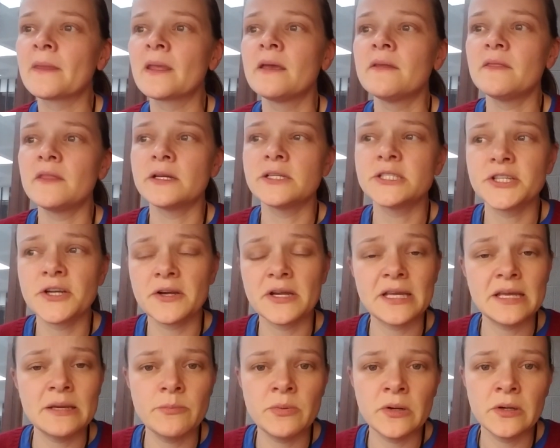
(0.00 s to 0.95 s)
There's our
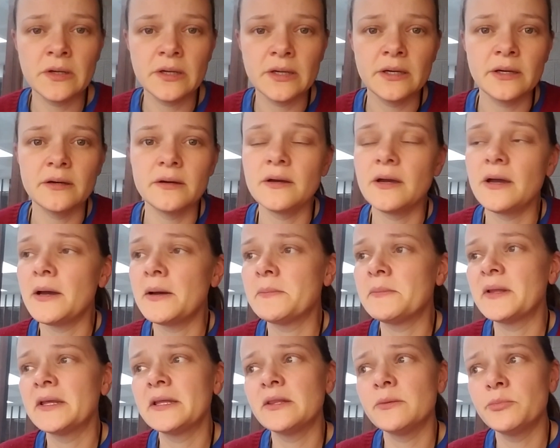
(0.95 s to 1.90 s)
ebook.
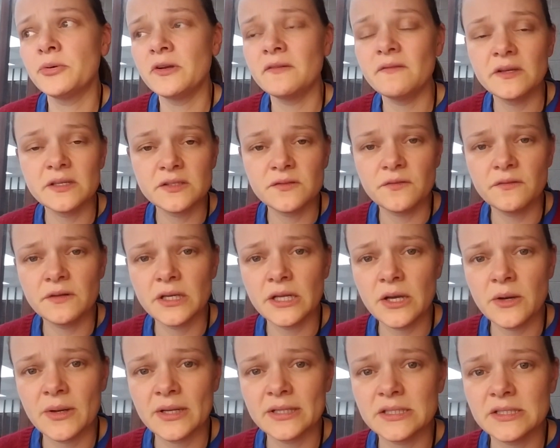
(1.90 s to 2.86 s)
Like the previous
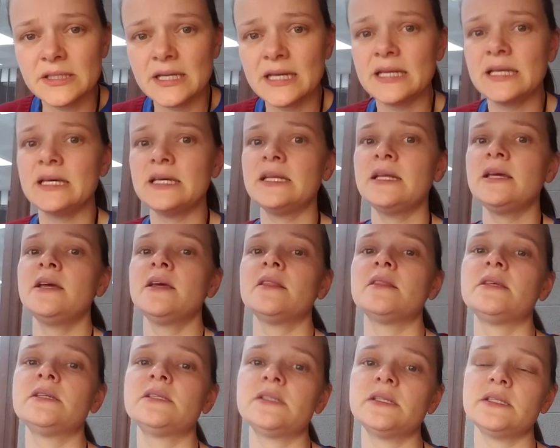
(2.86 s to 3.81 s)
video had stated,
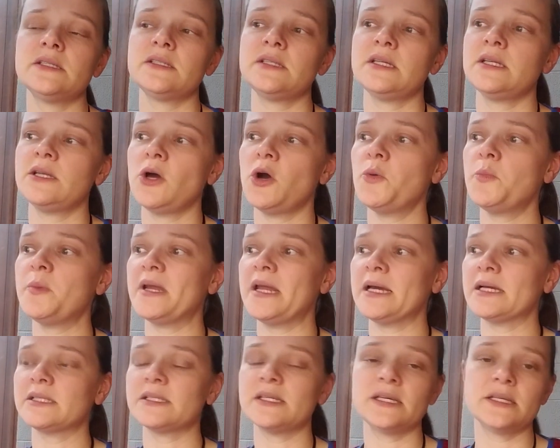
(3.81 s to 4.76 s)
this is an open
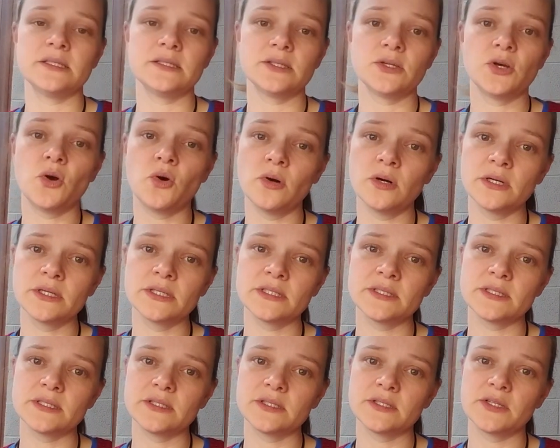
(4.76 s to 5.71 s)
access
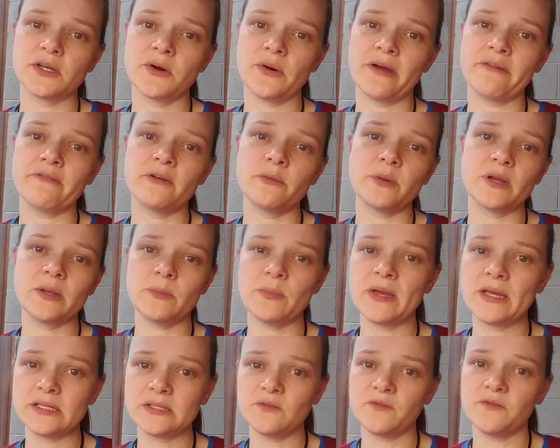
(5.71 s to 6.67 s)
course, so everybody
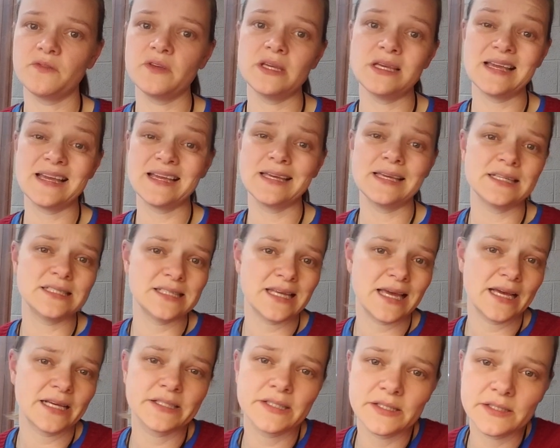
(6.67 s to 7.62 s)
pays a fee and gets
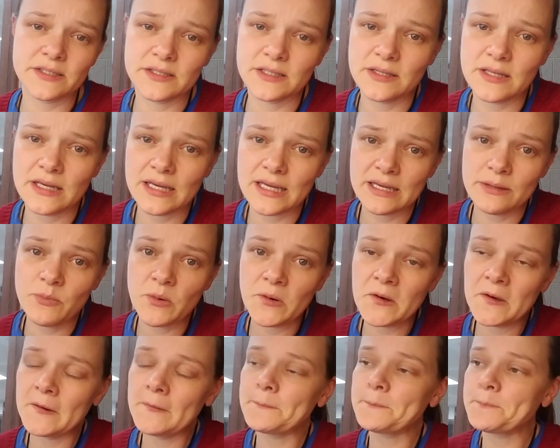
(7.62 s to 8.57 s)
access to the
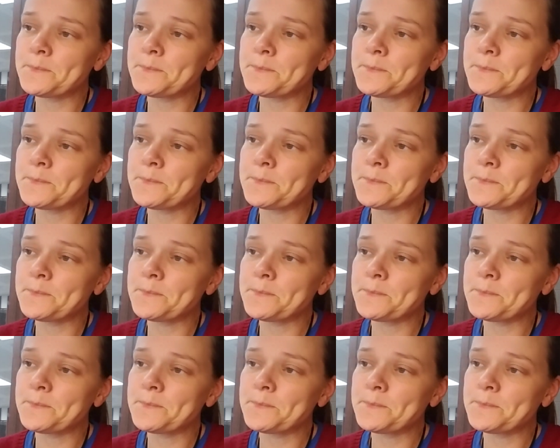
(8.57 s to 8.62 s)
ebook.